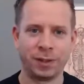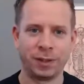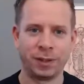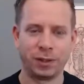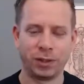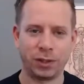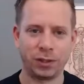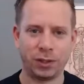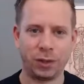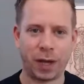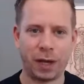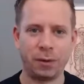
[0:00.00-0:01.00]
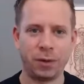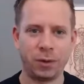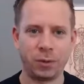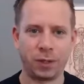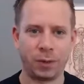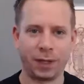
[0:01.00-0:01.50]
just to how you're
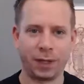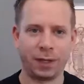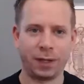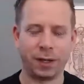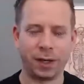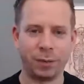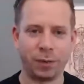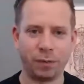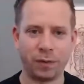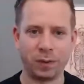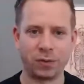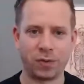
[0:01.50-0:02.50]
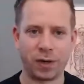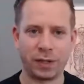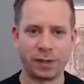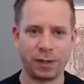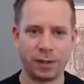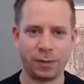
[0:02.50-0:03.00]
doing it and what feels right
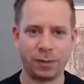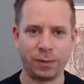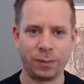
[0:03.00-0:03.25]
to you.